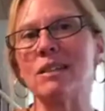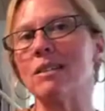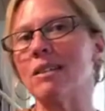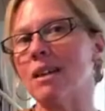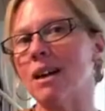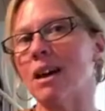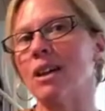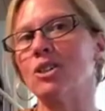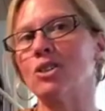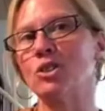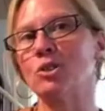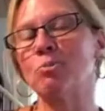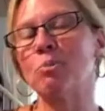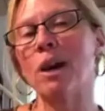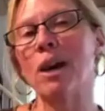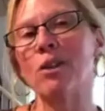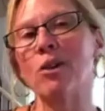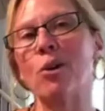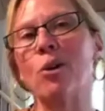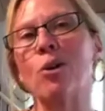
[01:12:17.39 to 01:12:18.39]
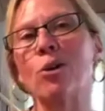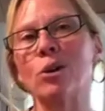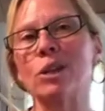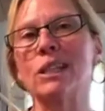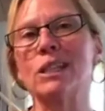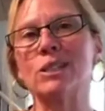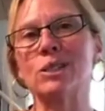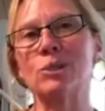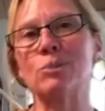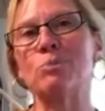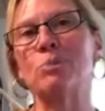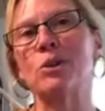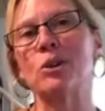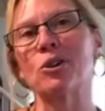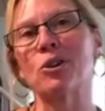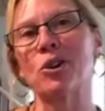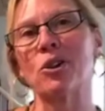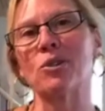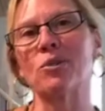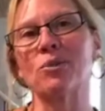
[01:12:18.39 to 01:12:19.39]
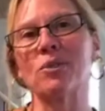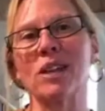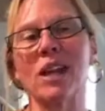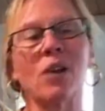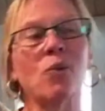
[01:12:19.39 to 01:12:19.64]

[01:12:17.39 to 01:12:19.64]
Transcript: nudged by the Holy Spirit.